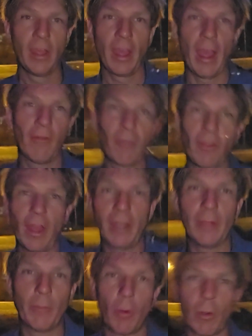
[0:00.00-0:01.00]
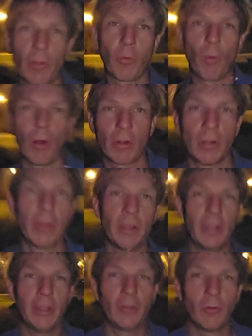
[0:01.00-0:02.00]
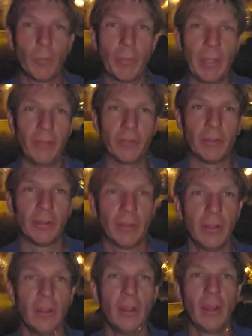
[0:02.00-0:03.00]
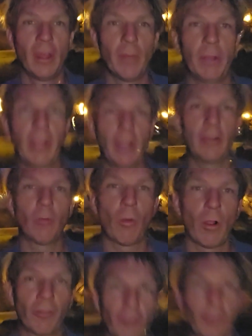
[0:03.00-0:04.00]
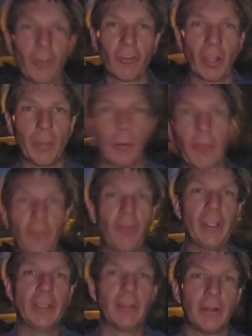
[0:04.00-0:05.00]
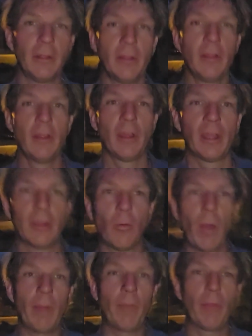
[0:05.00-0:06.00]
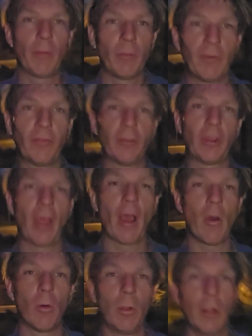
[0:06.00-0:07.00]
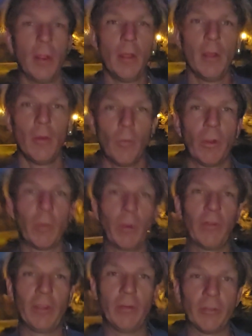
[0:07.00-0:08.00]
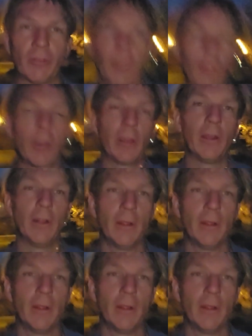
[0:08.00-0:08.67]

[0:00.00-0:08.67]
After that he poureth water into a basin, and began to wash the disciples' feet, and to wipe them with the towel wherewith he was girded.